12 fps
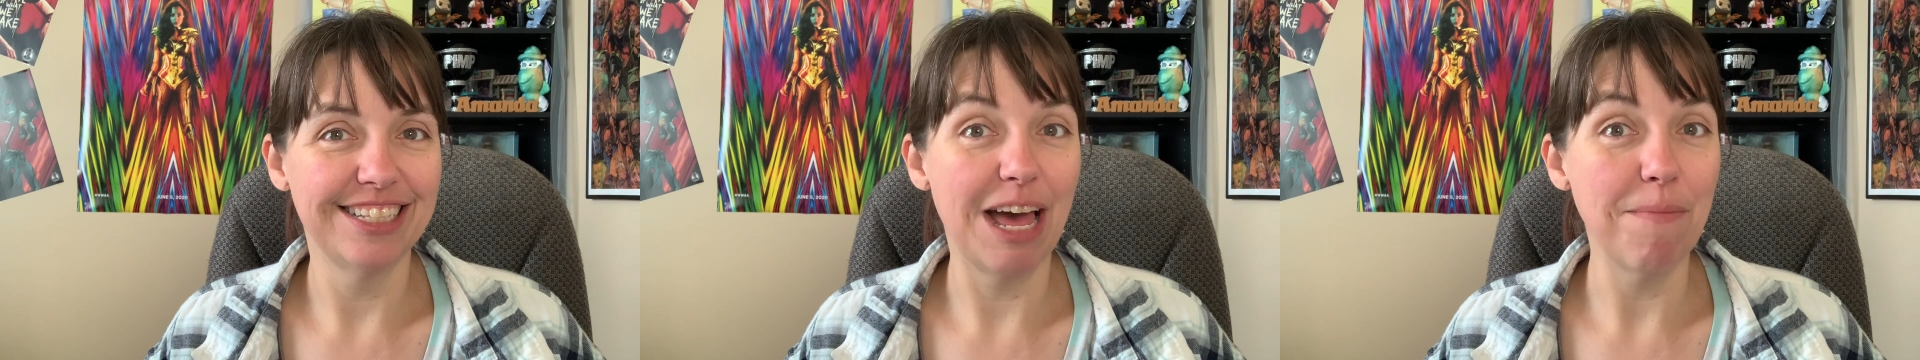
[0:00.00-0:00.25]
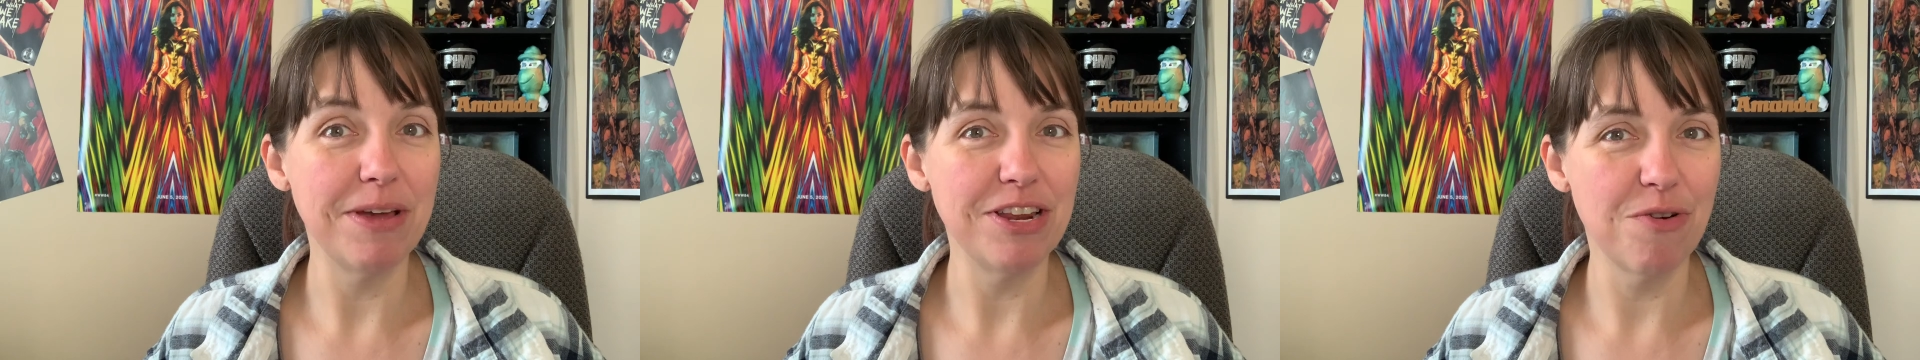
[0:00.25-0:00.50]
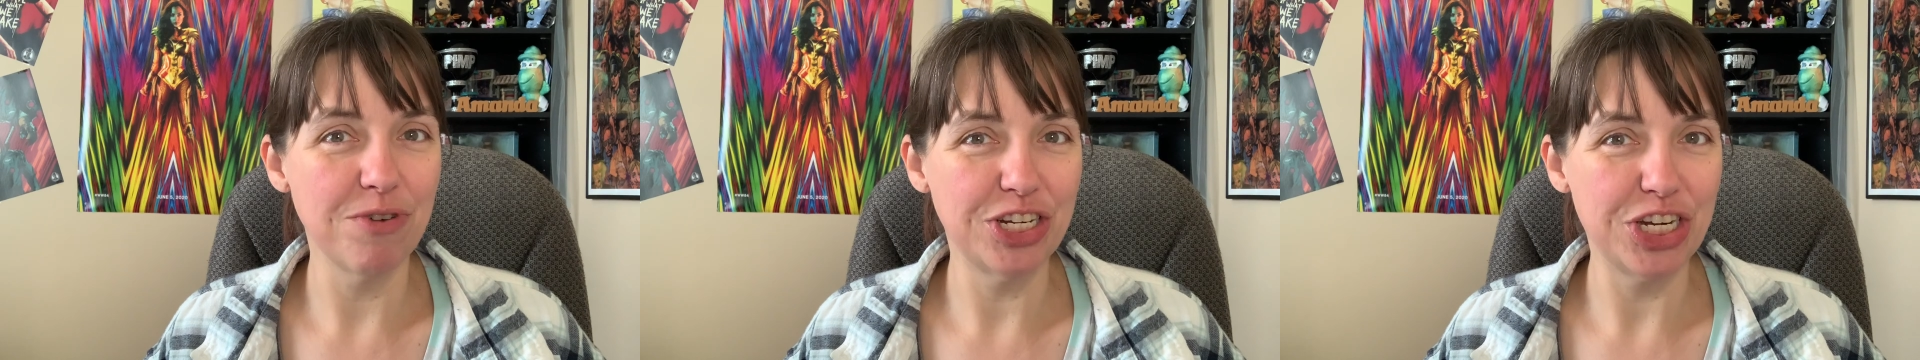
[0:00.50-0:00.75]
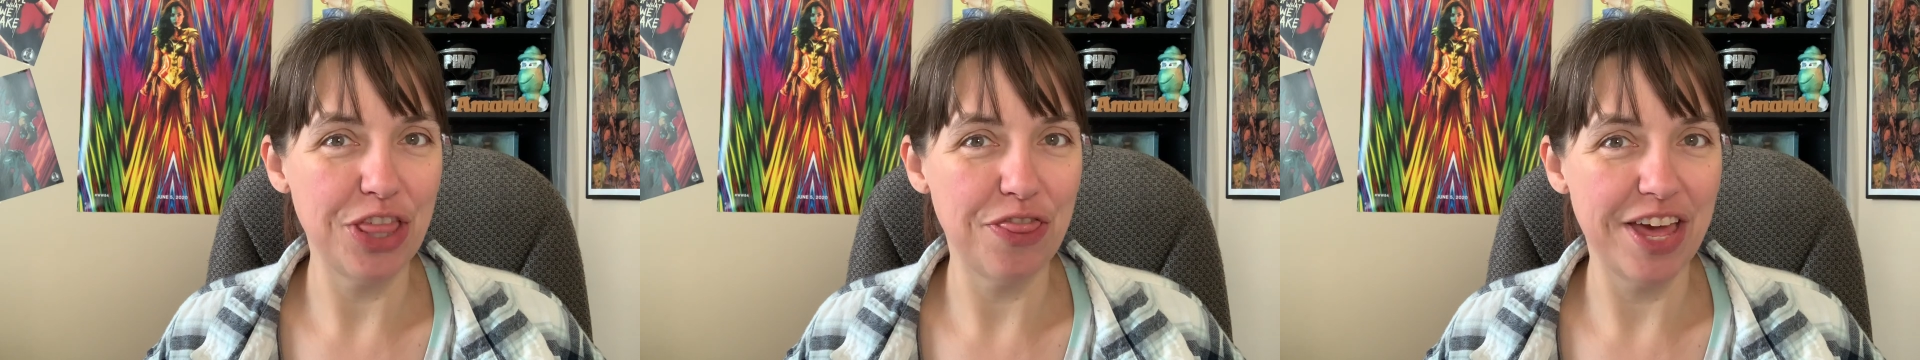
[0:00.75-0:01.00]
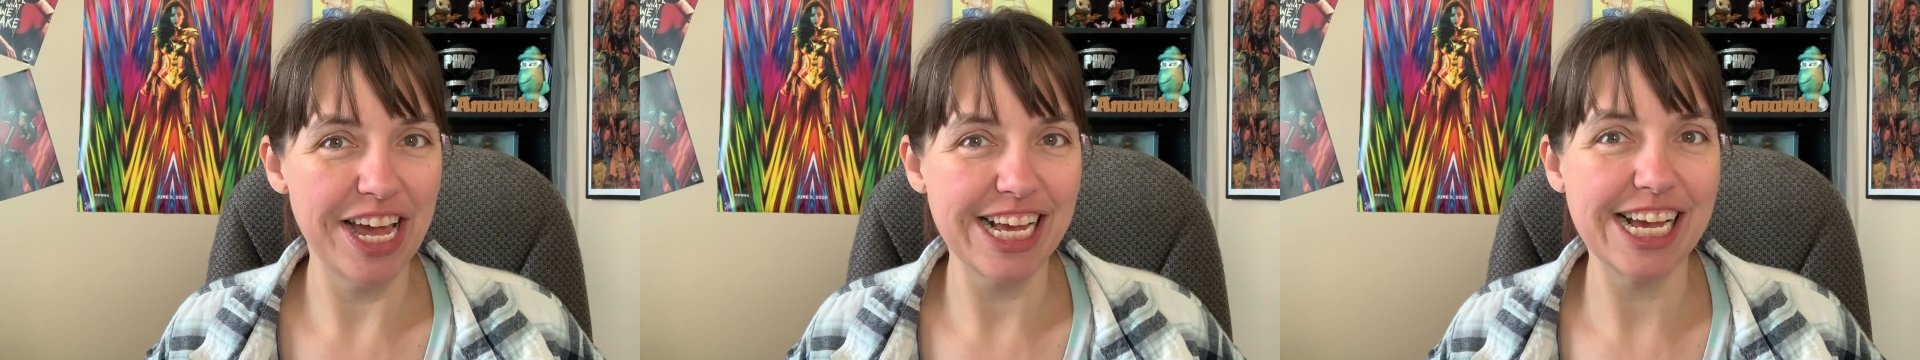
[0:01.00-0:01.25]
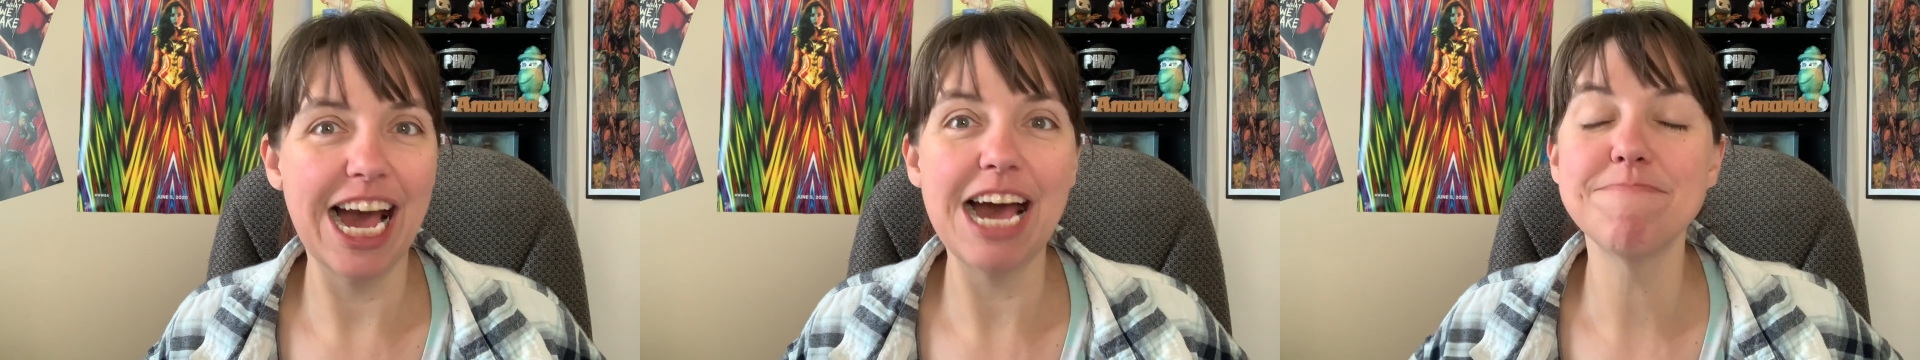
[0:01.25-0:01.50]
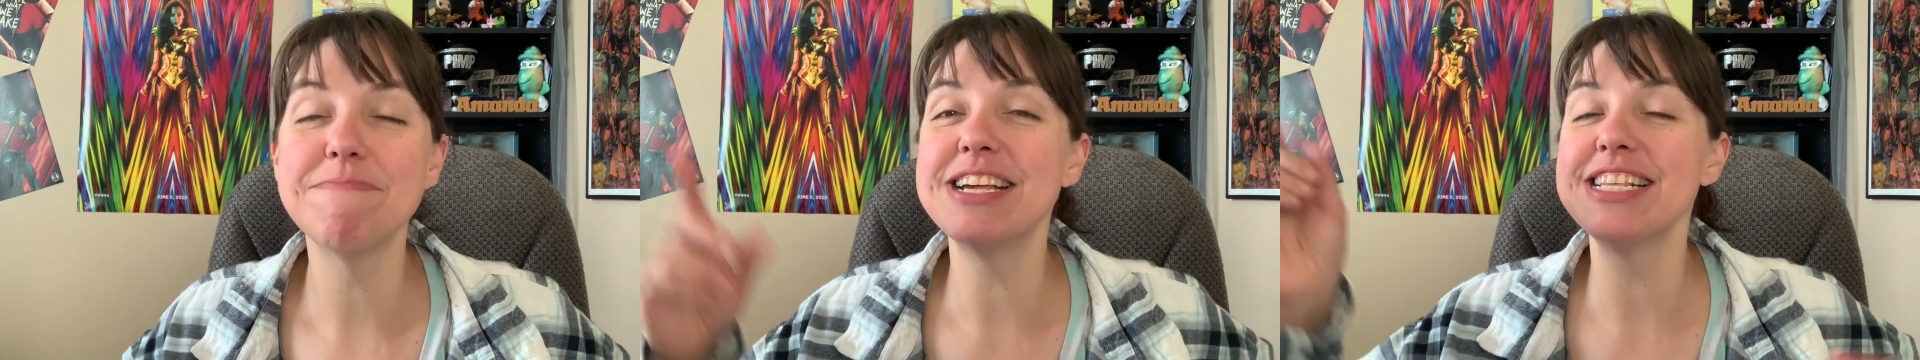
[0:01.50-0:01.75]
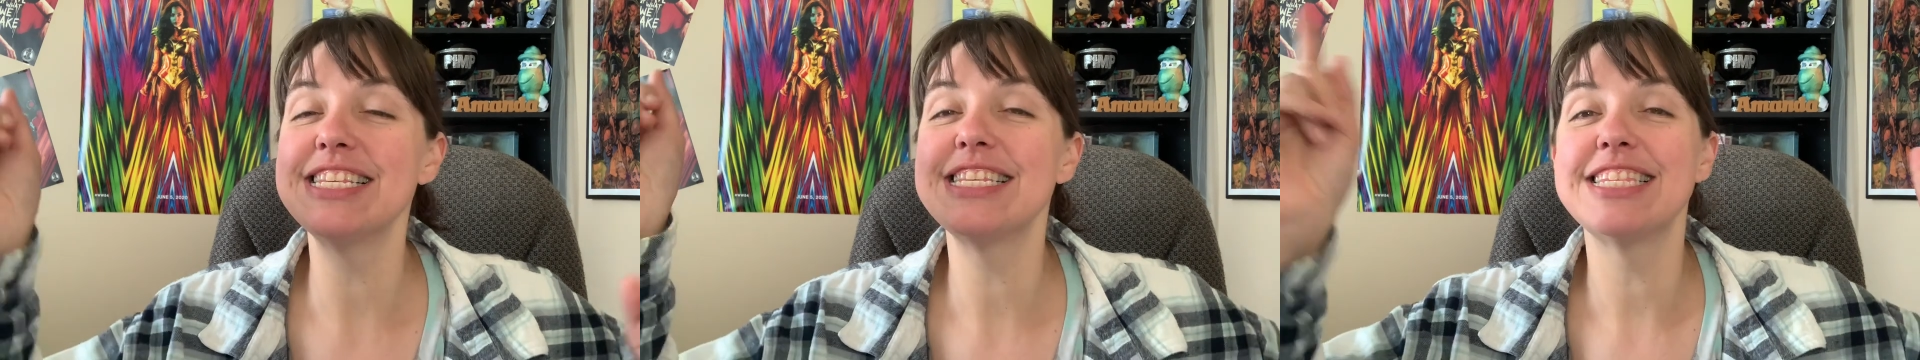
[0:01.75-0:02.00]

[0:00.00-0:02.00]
Let me know what you think. Comments,